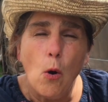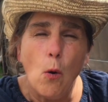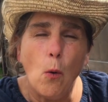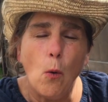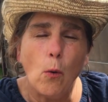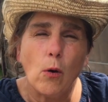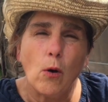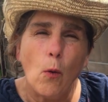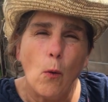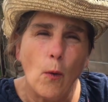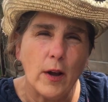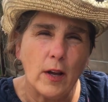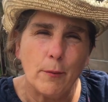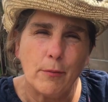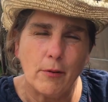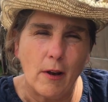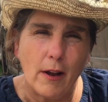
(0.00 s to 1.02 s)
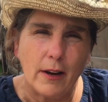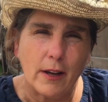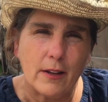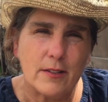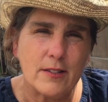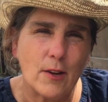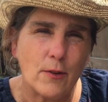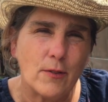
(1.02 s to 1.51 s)
or oil
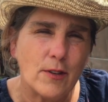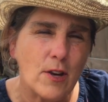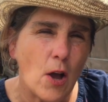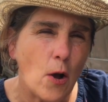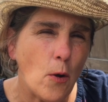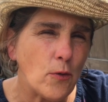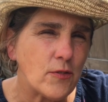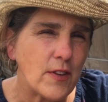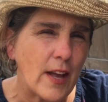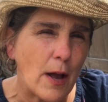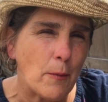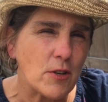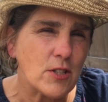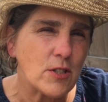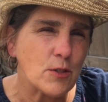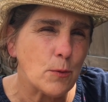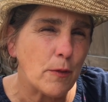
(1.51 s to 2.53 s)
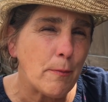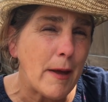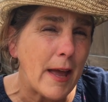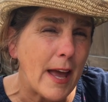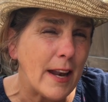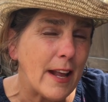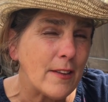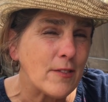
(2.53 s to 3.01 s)
products. So no sandwiches with
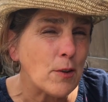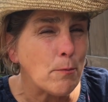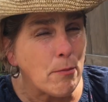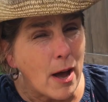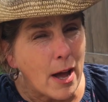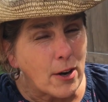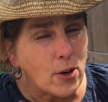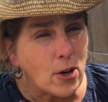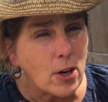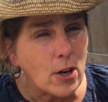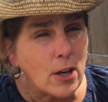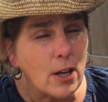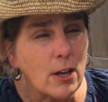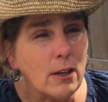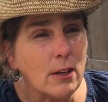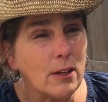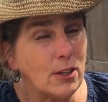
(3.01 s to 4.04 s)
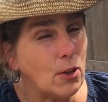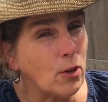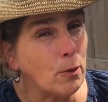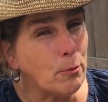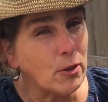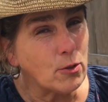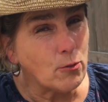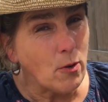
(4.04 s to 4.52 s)
mayonnaise or butter. You can
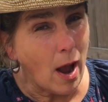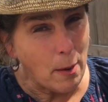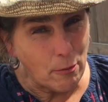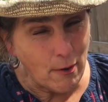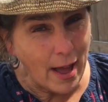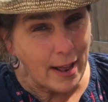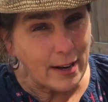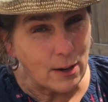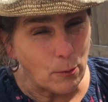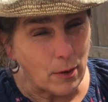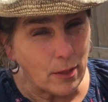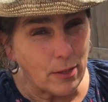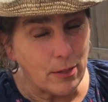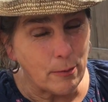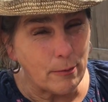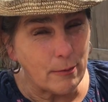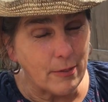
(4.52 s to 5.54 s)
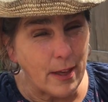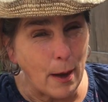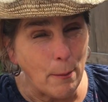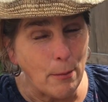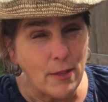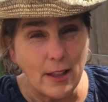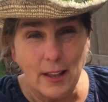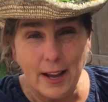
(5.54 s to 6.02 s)
put dry bread in with
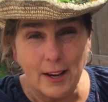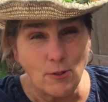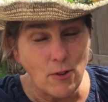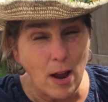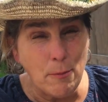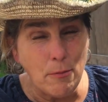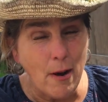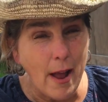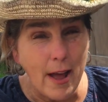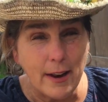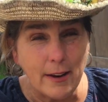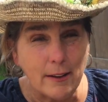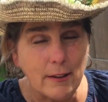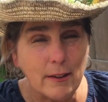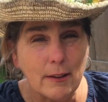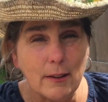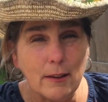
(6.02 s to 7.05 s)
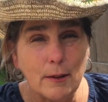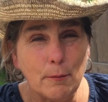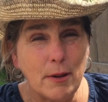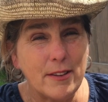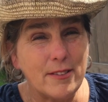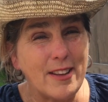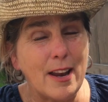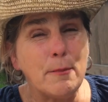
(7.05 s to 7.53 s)
them. They like dry bread,
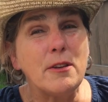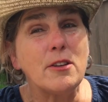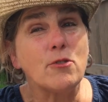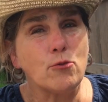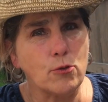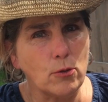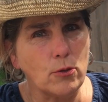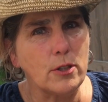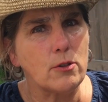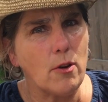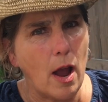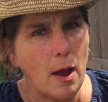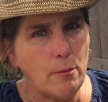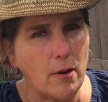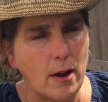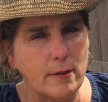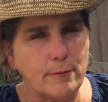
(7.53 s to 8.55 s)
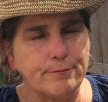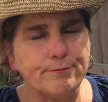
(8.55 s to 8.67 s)
but it's got to be truly dry bread.